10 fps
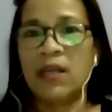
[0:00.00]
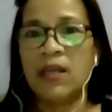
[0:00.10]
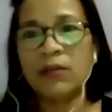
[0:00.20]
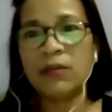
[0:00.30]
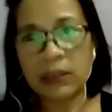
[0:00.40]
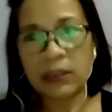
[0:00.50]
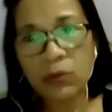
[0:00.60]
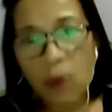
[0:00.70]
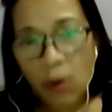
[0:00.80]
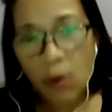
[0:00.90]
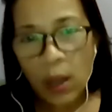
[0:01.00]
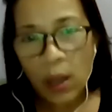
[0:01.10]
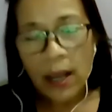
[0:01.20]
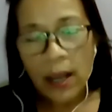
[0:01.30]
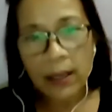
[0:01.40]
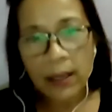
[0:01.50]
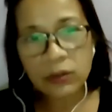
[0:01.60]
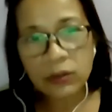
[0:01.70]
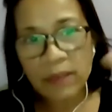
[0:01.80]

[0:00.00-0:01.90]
you know, to go to